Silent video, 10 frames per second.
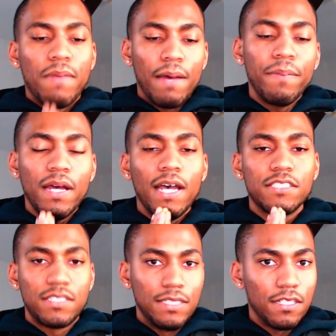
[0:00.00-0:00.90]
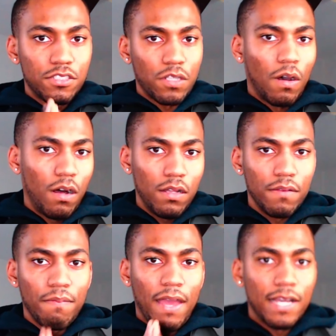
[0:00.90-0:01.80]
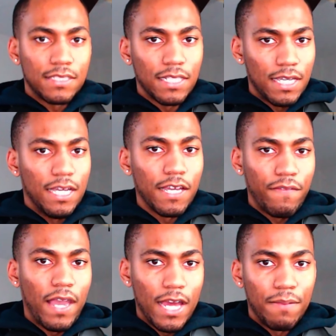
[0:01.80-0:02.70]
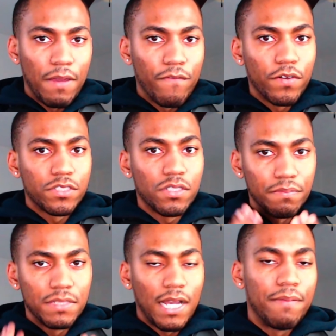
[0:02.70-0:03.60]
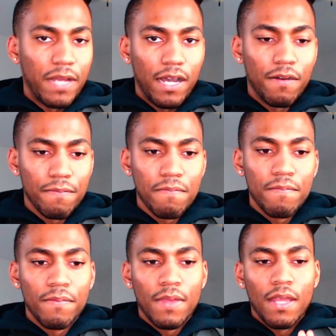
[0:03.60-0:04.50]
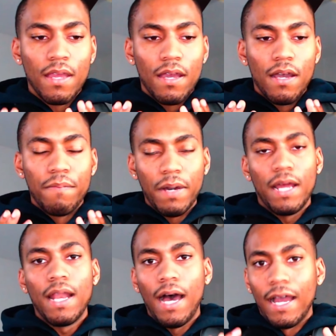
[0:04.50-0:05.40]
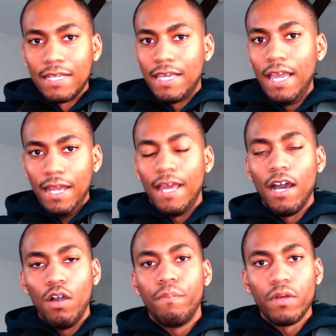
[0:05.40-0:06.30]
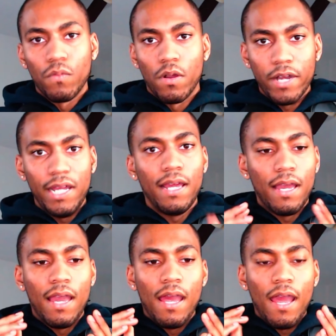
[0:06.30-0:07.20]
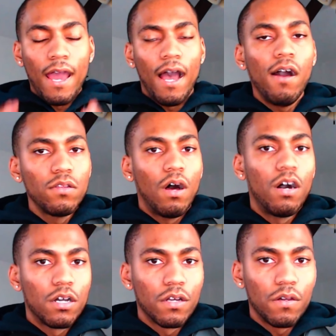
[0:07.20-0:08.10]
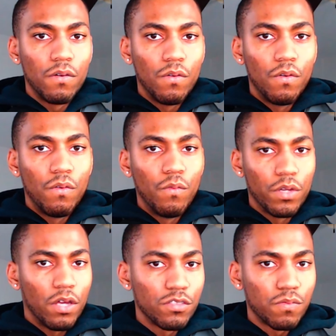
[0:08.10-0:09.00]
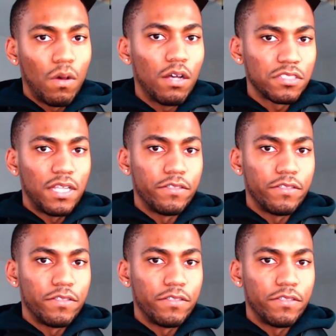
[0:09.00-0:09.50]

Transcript: Mappa has stood tall as the king of anime for some time now, but I can't help but worry, how long will those walls stay